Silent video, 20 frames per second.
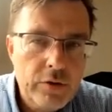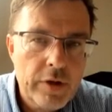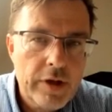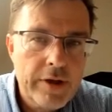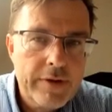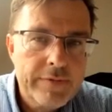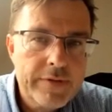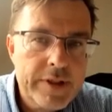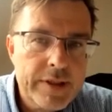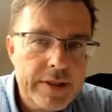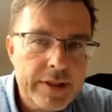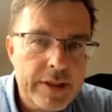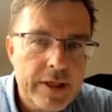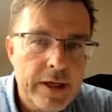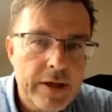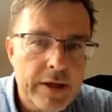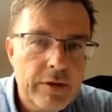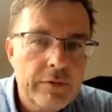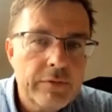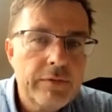have this
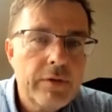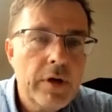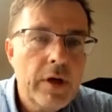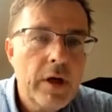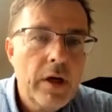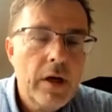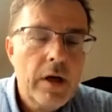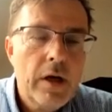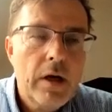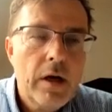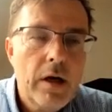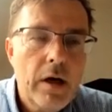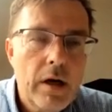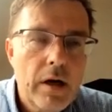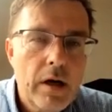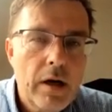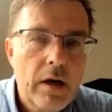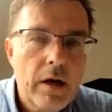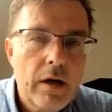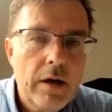kind of
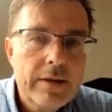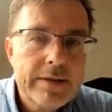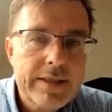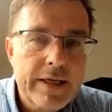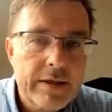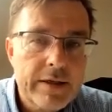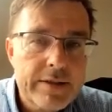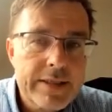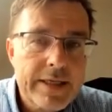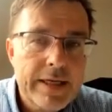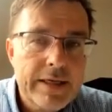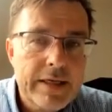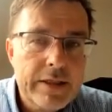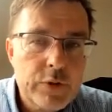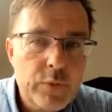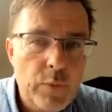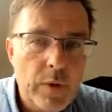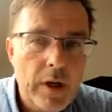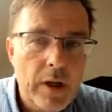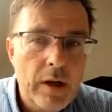sales kit
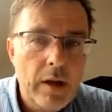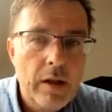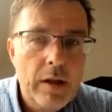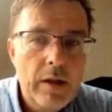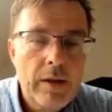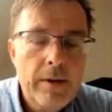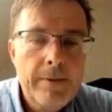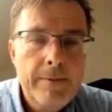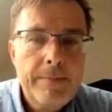as well,